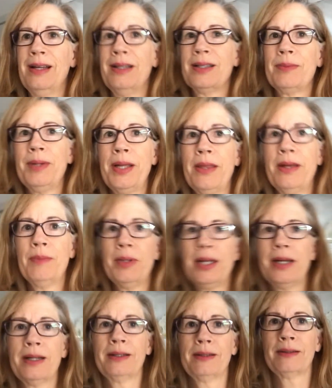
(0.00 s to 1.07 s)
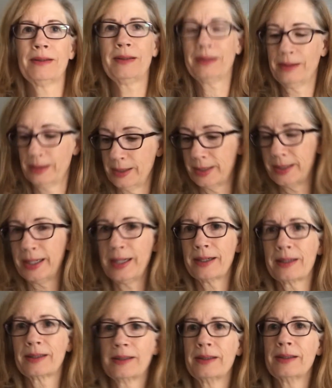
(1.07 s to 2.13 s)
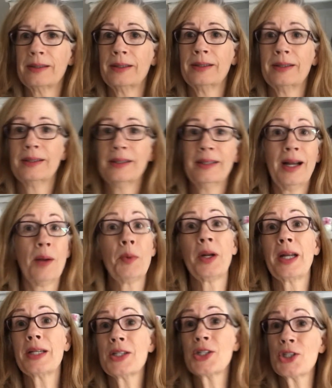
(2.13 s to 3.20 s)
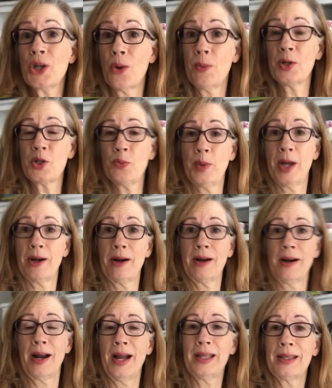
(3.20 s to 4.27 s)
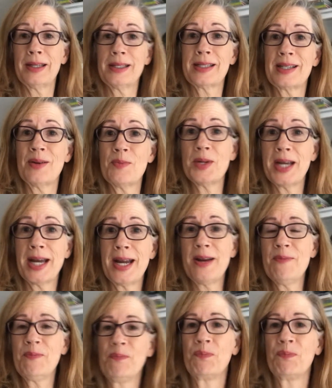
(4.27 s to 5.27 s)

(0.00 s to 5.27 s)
It's my thumb again. Goodness sake. I'm going to get so much better at this someday.